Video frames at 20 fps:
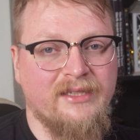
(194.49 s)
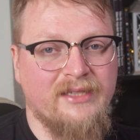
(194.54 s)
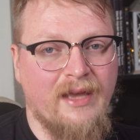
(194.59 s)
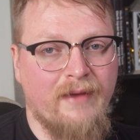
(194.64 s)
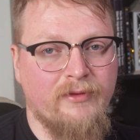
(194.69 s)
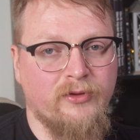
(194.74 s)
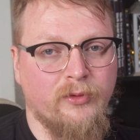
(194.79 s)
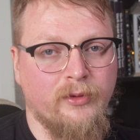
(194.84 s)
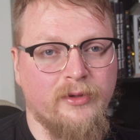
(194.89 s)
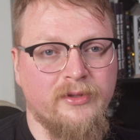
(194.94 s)
in
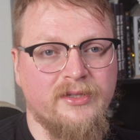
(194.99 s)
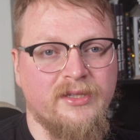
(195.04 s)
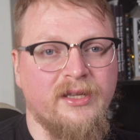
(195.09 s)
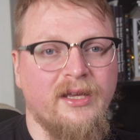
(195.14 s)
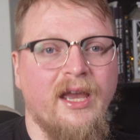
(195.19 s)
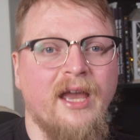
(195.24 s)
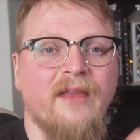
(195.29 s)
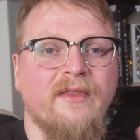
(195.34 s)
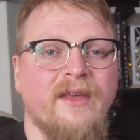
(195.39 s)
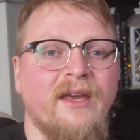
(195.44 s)
Savage Worlds,
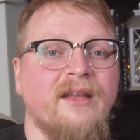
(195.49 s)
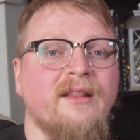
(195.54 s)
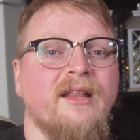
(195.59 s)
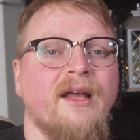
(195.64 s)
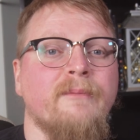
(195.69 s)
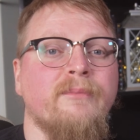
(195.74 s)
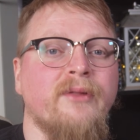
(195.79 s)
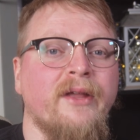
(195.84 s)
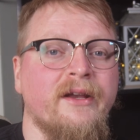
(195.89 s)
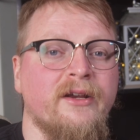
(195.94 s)
and they
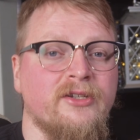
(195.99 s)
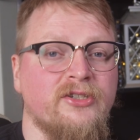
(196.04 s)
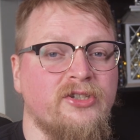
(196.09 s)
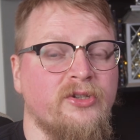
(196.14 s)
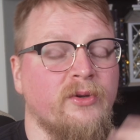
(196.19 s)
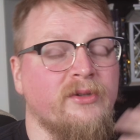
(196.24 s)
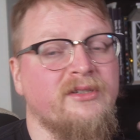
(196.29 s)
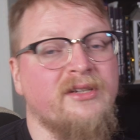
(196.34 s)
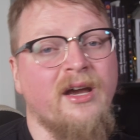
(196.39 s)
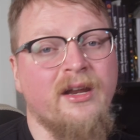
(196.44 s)
let players
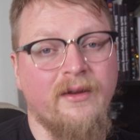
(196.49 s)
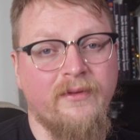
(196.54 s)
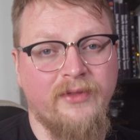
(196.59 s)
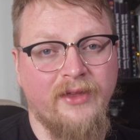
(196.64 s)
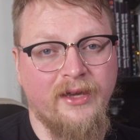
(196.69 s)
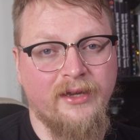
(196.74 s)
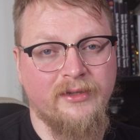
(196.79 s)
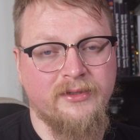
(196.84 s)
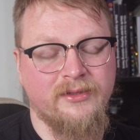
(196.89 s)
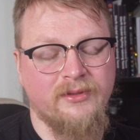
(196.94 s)
do a ton of
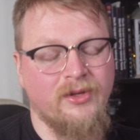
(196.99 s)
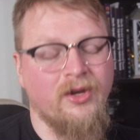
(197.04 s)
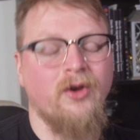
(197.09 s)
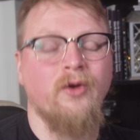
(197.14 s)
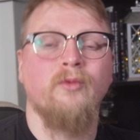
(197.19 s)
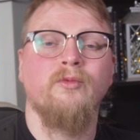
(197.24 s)
things.